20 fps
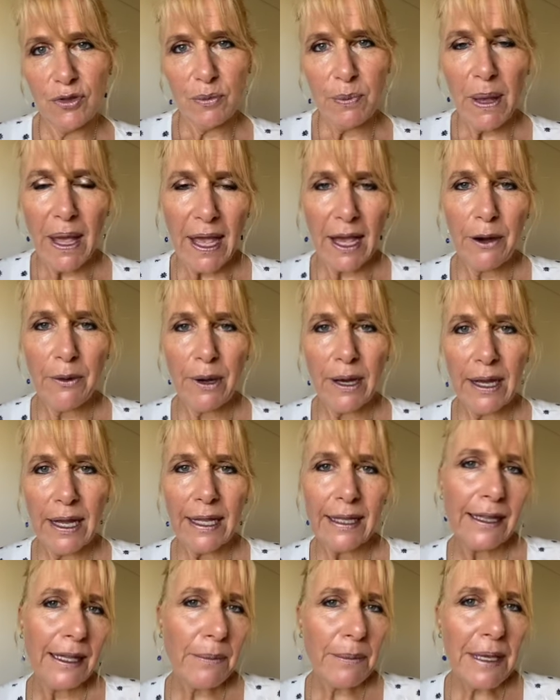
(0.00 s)
power. And
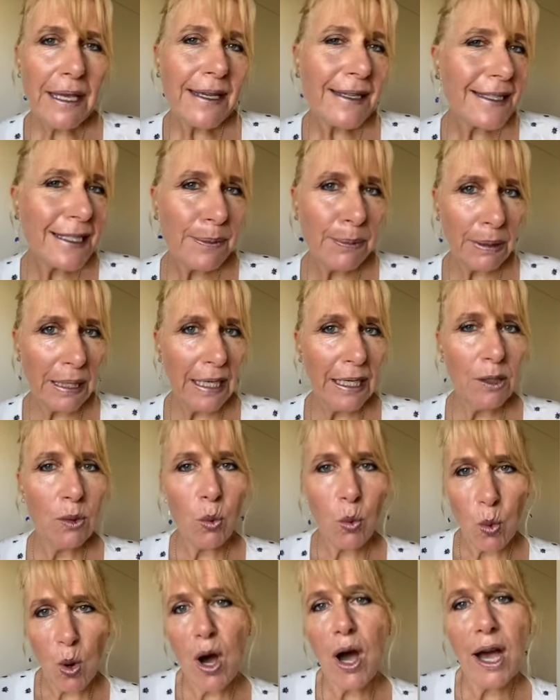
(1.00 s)
let me
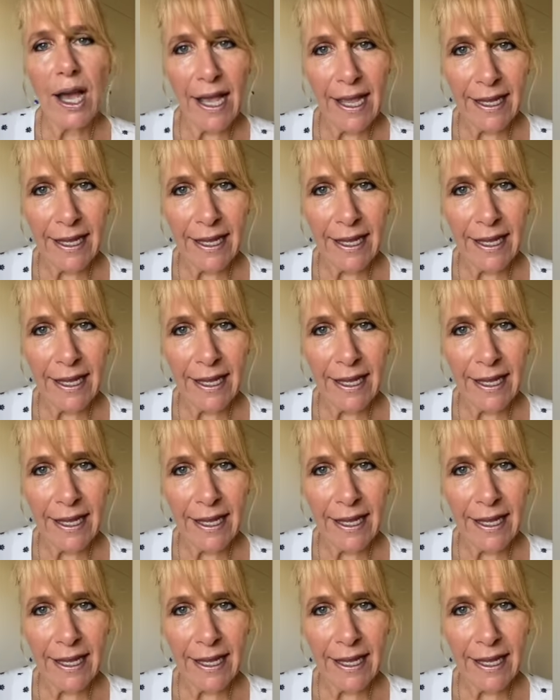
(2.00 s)
explain why.